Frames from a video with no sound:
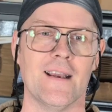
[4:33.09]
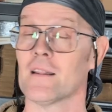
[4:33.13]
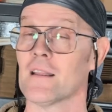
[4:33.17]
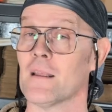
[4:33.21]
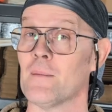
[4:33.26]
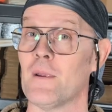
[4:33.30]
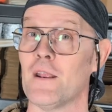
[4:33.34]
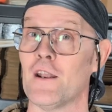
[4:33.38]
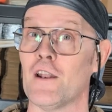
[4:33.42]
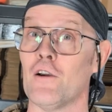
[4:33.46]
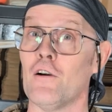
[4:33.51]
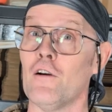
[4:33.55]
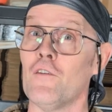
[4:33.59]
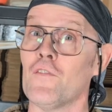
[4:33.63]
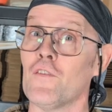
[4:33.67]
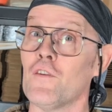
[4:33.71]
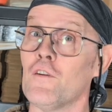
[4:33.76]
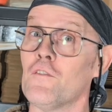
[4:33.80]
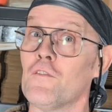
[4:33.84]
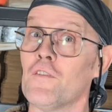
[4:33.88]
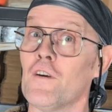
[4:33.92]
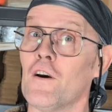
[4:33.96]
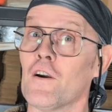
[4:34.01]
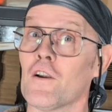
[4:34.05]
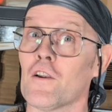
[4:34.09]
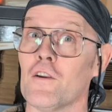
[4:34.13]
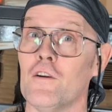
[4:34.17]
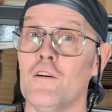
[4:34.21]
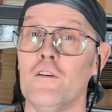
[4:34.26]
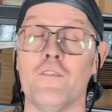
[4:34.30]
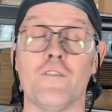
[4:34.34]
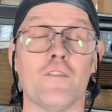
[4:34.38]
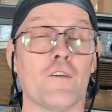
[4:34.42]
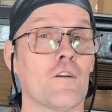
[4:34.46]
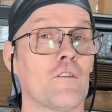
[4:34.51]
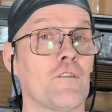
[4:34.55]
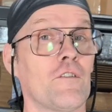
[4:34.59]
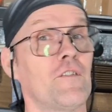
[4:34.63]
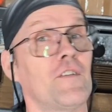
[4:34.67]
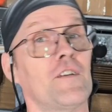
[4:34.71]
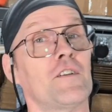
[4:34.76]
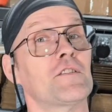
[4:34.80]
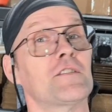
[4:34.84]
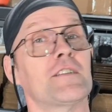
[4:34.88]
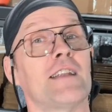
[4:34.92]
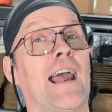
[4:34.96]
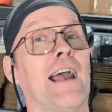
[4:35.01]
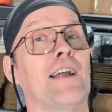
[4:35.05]
Let me know if you felt goofy or if it
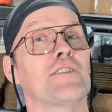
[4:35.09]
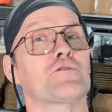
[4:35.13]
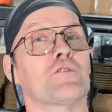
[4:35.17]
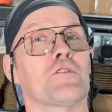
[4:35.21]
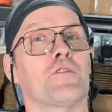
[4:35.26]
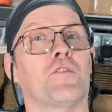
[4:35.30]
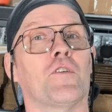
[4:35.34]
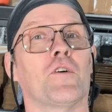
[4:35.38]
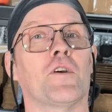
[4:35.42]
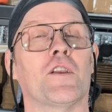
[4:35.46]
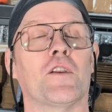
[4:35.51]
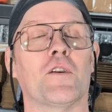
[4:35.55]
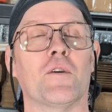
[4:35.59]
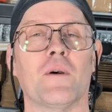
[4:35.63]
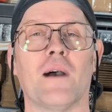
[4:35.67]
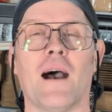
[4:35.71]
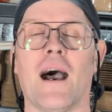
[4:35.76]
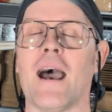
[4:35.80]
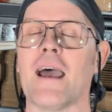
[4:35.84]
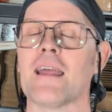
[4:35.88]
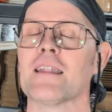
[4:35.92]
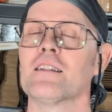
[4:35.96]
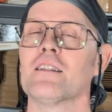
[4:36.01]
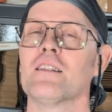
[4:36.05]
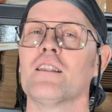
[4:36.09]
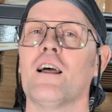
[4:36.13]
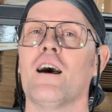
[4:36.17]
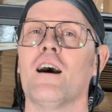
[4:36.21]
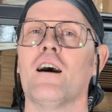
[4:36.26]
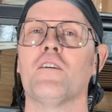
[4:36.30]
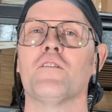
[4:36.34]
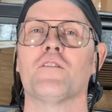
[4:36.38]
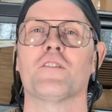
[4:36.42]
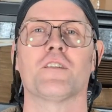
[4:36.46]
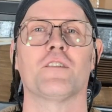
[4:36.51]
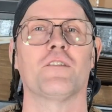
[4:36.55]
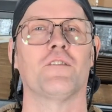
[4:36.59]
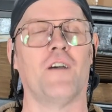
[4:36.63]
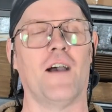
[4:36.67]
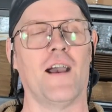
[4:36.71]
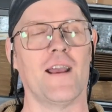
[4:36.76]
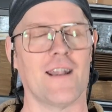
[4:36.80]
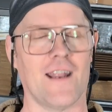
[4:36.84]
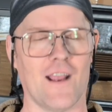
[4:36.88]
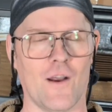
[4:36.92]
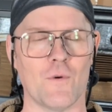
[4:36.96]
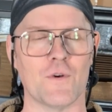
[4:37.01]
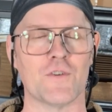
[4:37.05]
feels natural for you. I'd love to
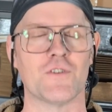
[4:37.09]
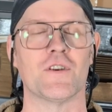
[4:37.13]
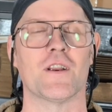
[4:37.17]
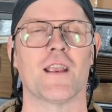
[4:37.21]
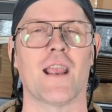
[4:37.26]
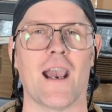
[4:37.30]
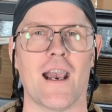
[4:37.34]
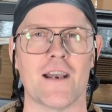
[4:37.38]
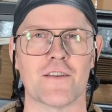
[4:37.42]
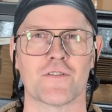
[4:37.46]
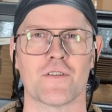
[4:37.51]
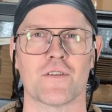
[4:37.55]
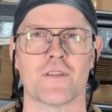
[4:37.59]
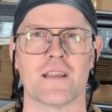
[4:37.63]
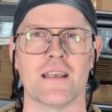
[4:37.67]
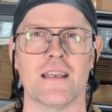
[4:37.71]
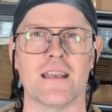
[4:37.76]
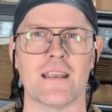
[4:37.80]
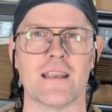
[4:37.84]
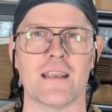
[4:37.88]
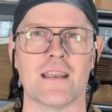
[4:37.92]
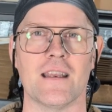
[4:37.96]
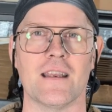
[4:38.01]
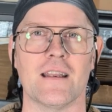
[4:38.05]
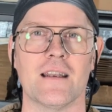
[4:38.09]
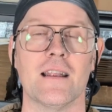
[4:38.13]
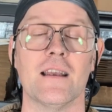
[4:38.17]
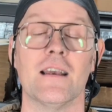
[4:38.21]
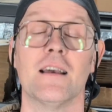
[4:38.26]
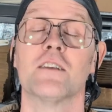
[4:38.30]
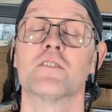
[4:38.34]
find out what you guys are thinking.